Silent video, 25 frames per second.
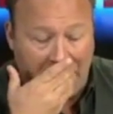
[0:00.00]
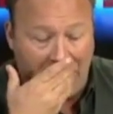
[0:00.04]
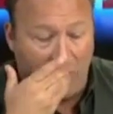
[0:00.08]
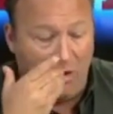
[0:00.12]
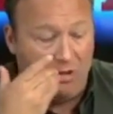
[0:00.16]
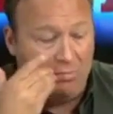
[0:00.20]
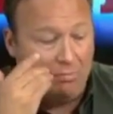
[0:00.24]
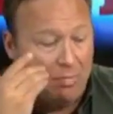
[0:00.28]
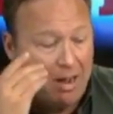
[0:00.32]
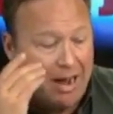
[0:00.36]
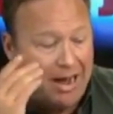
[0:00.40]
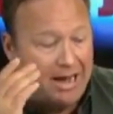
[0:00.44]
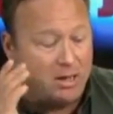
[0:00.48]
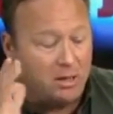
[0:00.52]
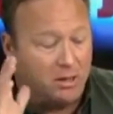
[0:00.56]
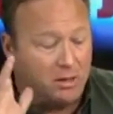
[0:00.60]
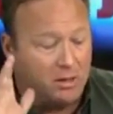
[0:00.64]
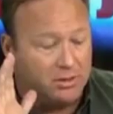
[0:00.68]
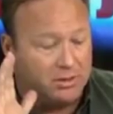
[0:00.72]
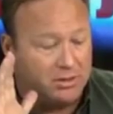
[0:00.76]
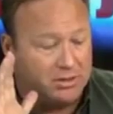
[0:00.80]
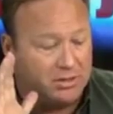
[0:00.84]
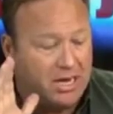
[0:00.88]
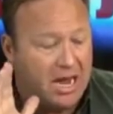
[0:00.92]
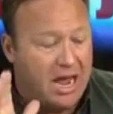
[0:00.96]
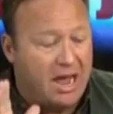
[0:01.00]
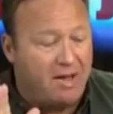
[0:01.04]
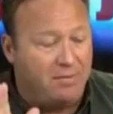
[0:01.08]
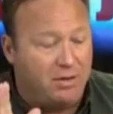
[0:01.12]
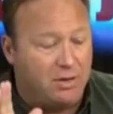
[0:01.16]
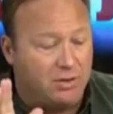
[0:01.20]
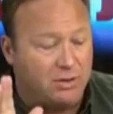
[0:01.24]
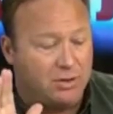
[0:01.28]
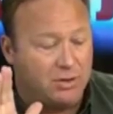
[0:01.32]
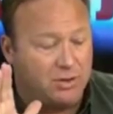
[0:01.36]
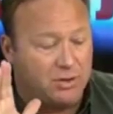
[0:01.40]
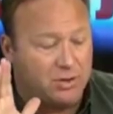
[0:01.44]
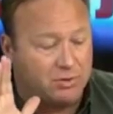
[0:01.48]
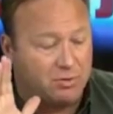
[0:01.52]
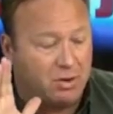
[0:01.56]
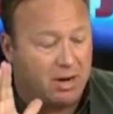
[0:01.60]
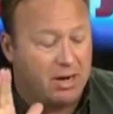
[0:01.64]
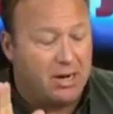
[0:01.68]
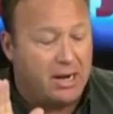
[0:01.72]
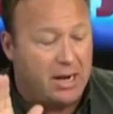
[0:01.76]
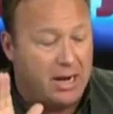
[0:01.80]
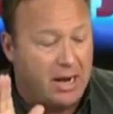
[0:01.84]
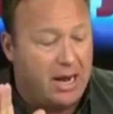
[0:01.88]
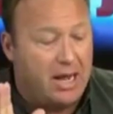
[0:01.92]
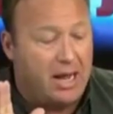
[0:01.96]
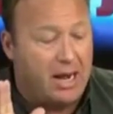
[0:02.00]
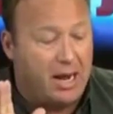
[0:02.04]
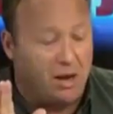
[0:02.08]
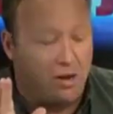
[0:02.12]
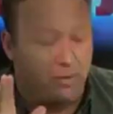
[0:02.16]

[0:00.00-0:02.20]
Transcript: with Michael Savage straight ahead. I